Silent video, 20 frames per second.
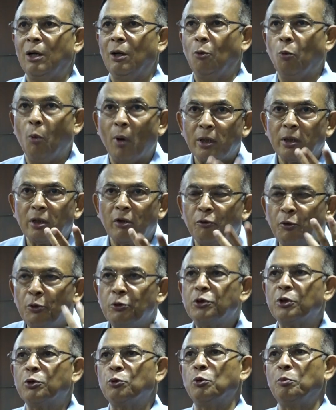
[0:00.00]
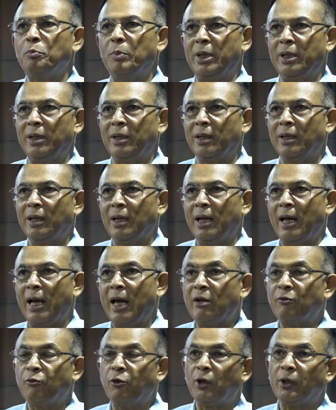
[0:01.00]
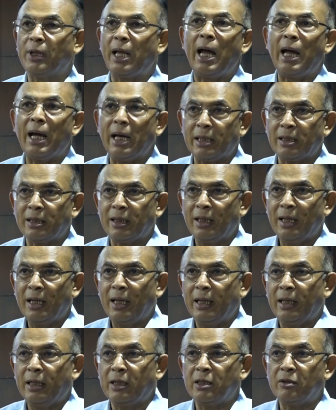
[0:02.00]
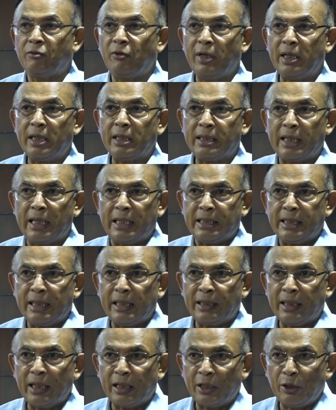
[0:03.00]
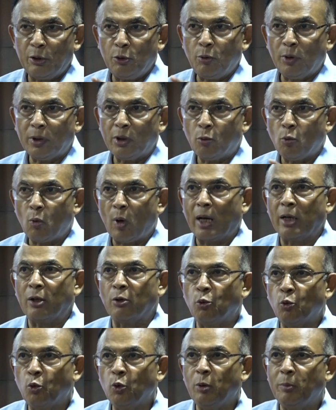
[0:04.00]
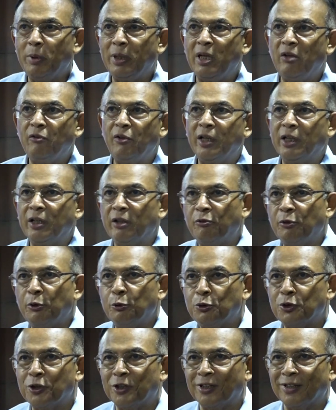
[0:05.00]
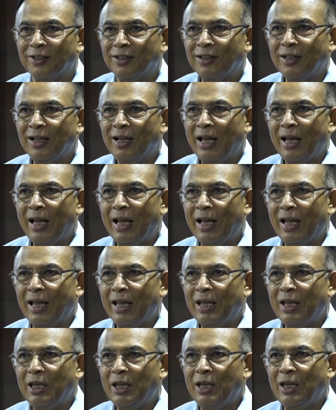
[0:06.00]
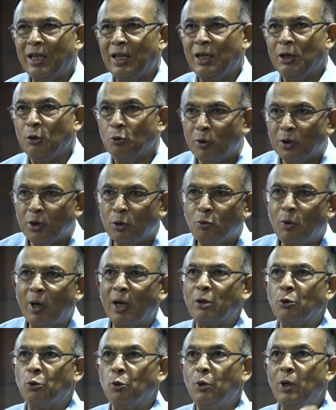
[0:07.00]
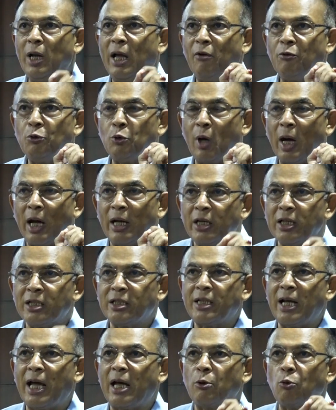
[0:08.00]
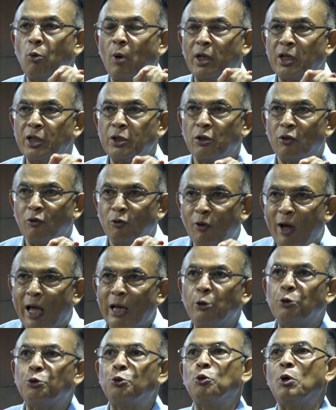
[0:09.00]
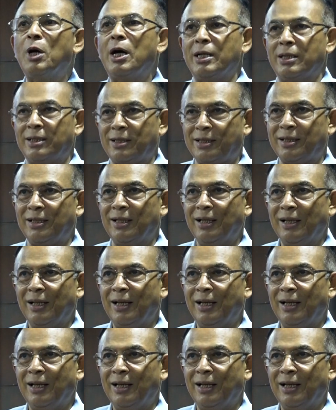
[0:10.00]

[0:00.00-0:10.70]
what the future would be. And for that, it is very essential that you are the one who will be living in the future. You are the one who will have to understand what is of value to us.